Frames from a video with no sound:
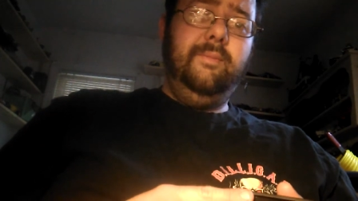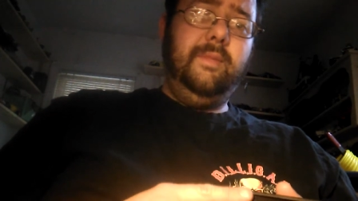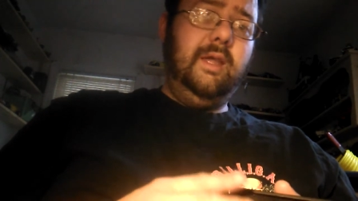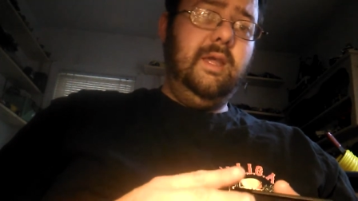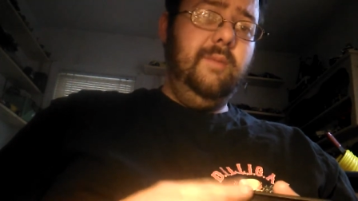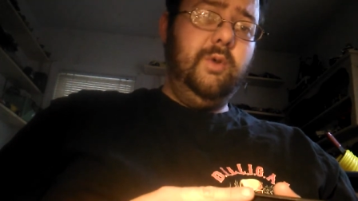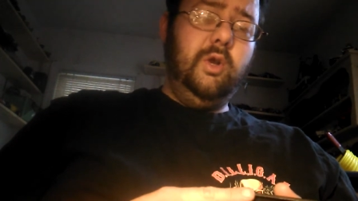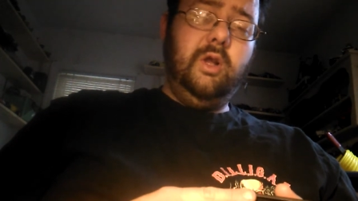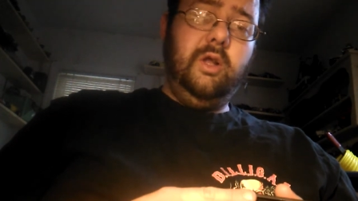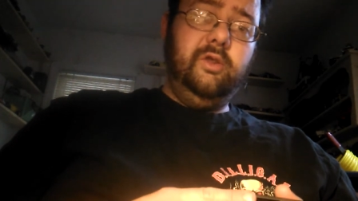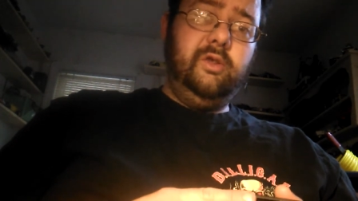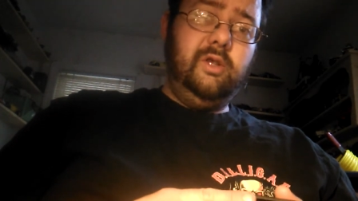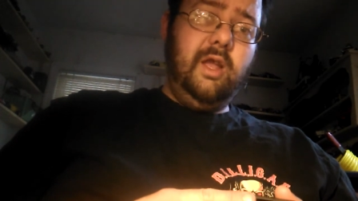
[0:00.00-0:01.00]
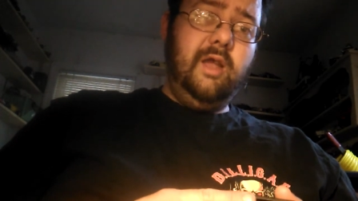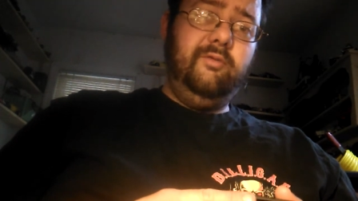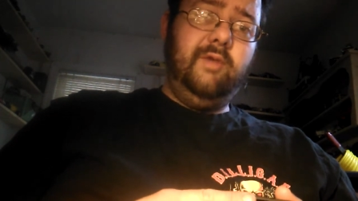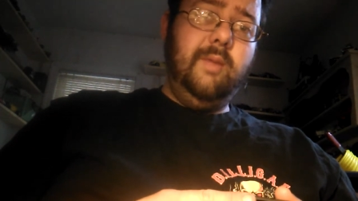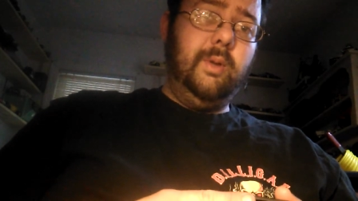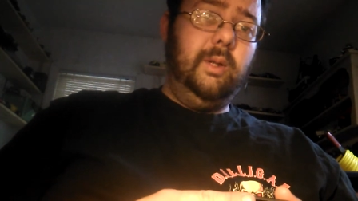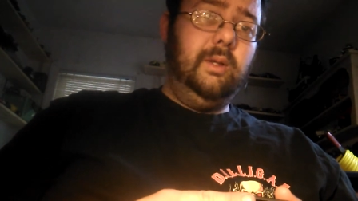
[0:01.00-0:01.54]
Keep your gun safe,
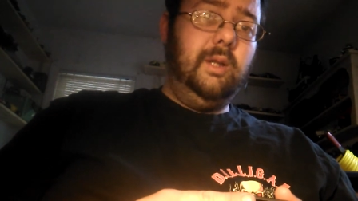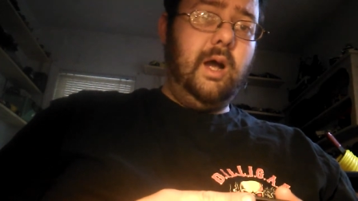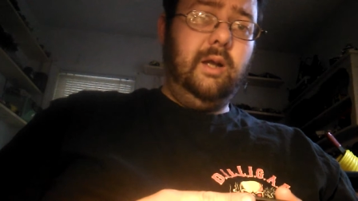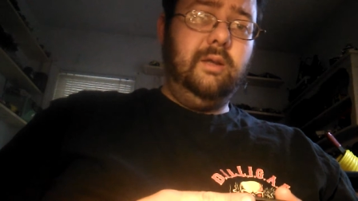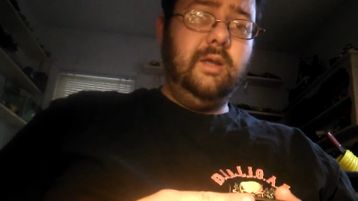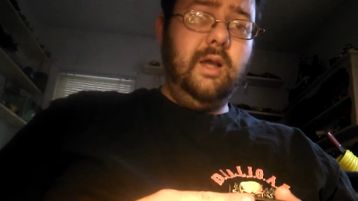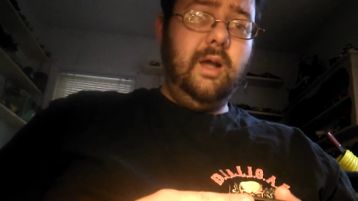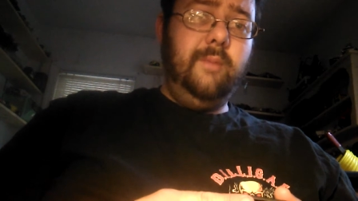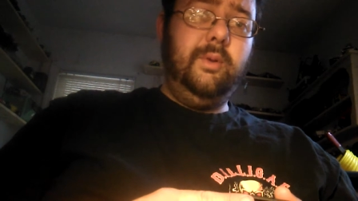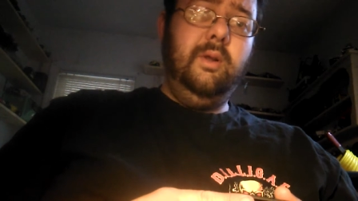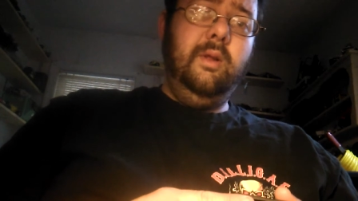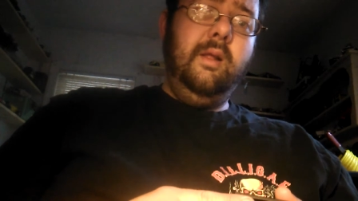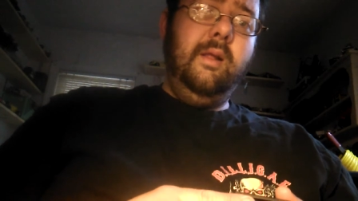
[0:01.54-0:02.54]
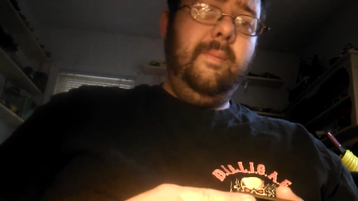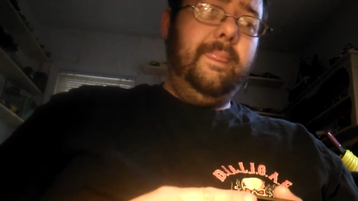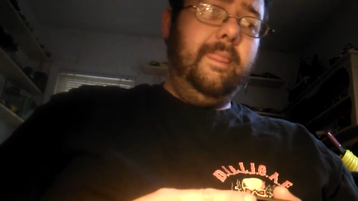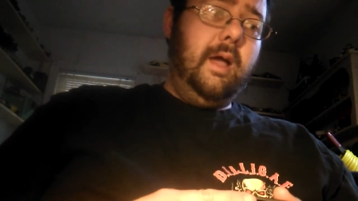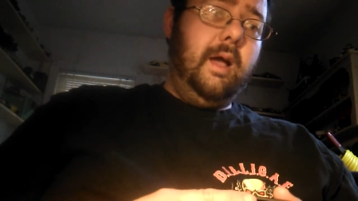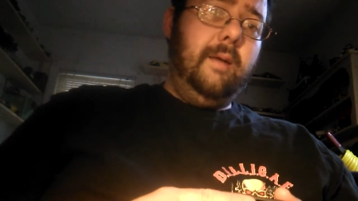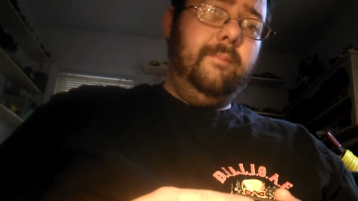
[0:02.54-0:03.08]
keep it locked up,
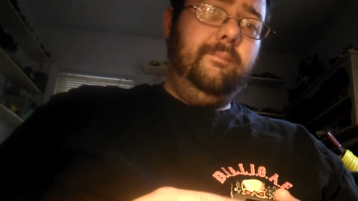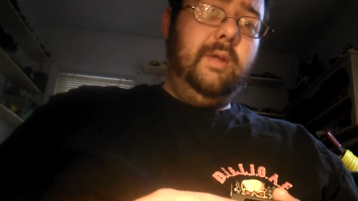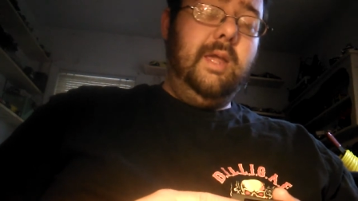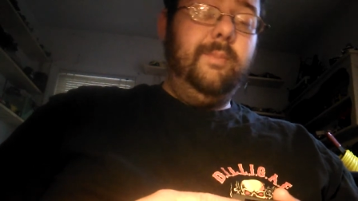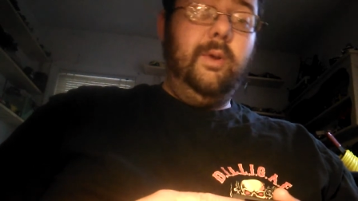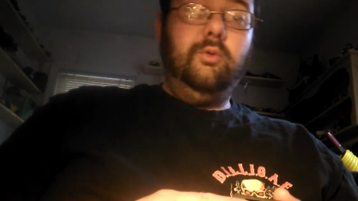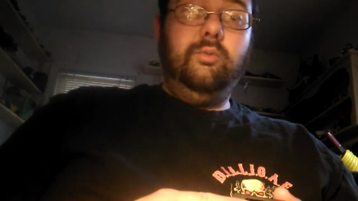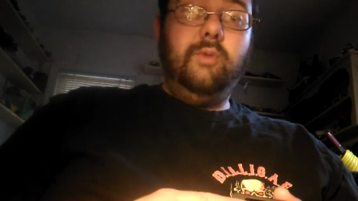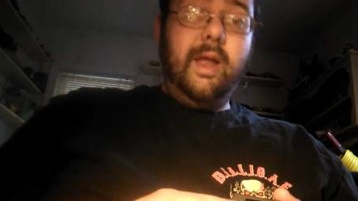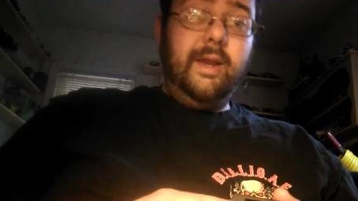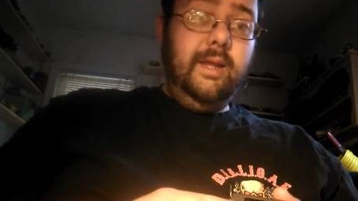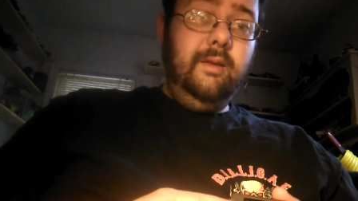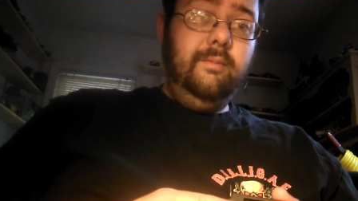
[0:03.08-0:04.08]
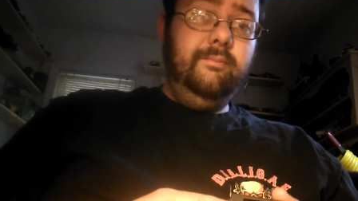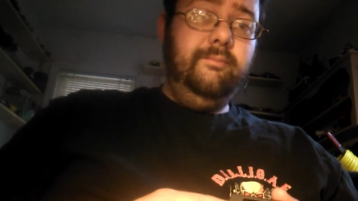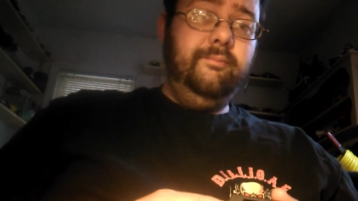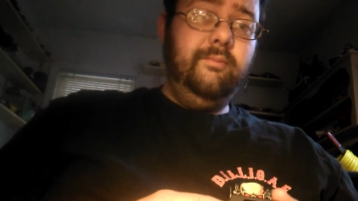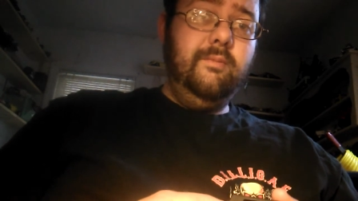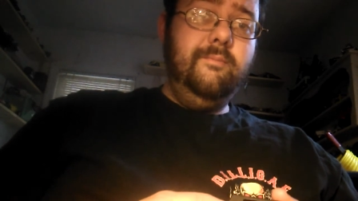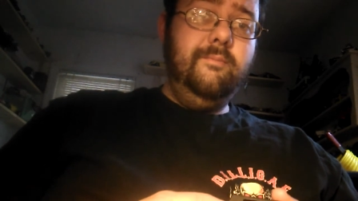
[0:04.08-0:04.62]
uh, keep it ready
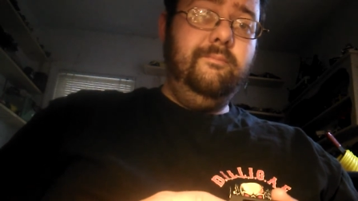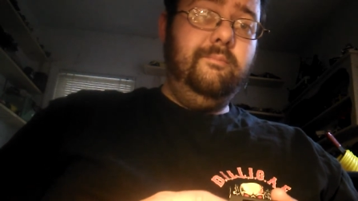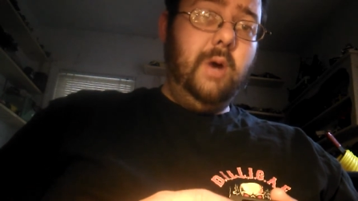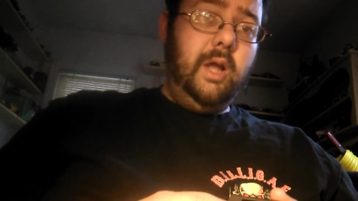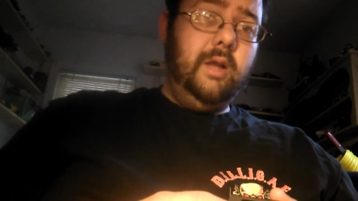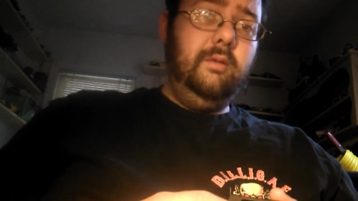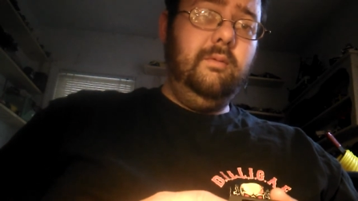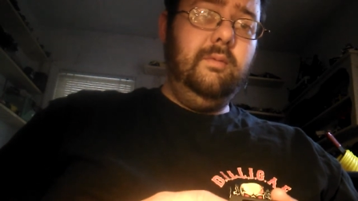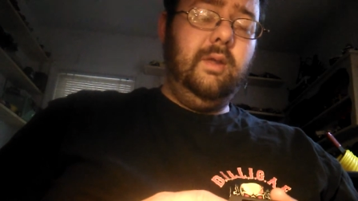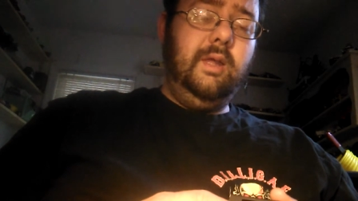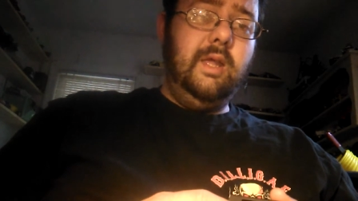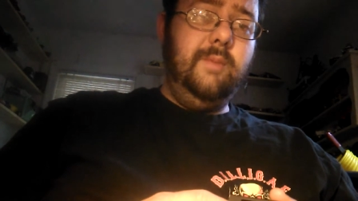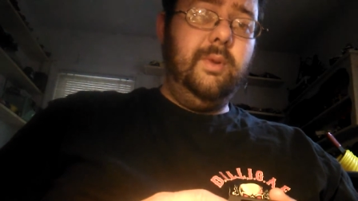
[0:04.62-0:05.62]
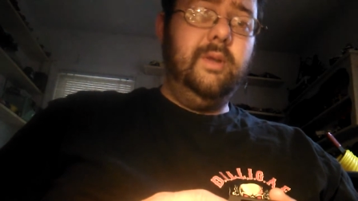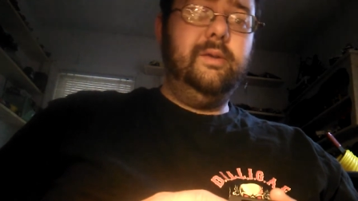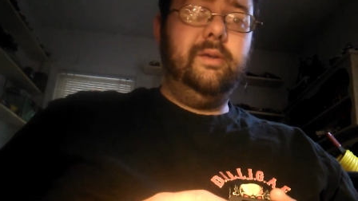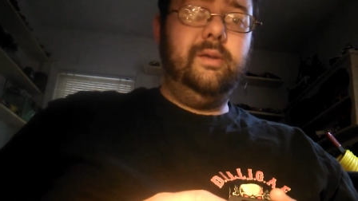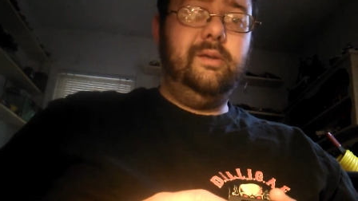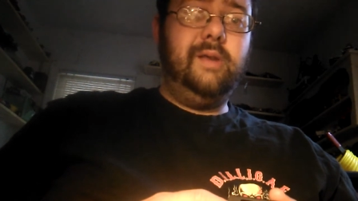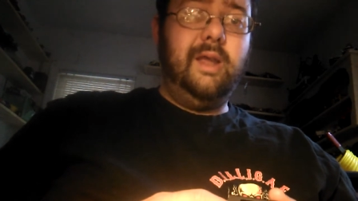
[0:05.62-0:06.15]
but keep it
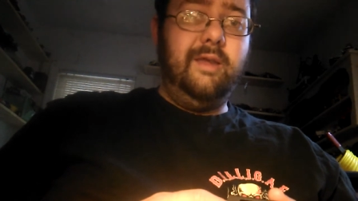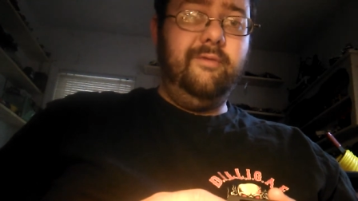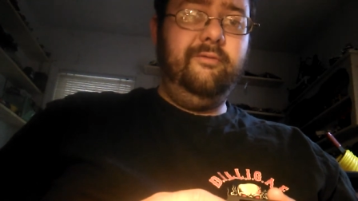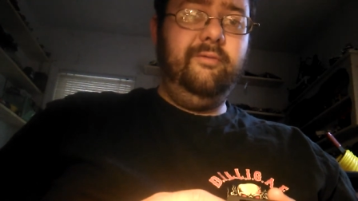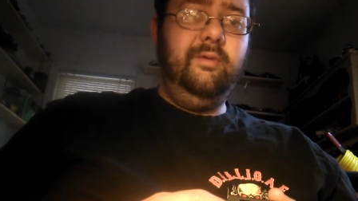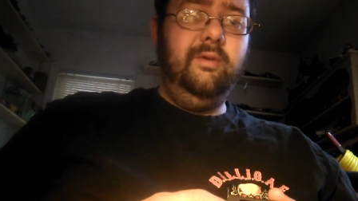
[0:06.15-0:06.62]
safe.